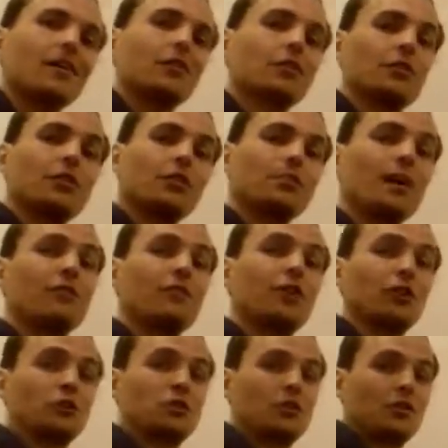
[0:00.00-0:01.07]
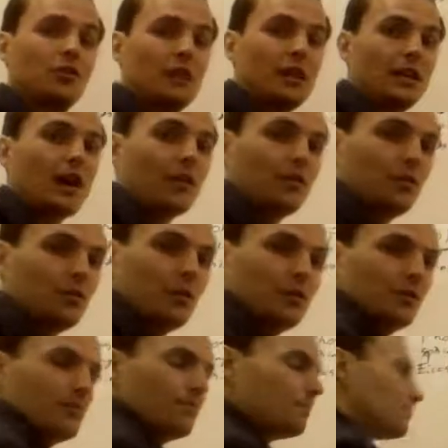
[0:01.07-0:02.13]
So this is by function,
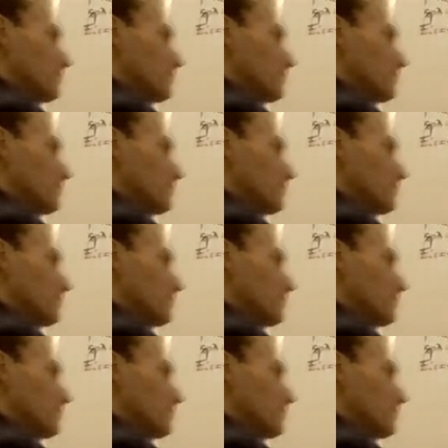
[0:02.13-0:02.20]
eicosanoids.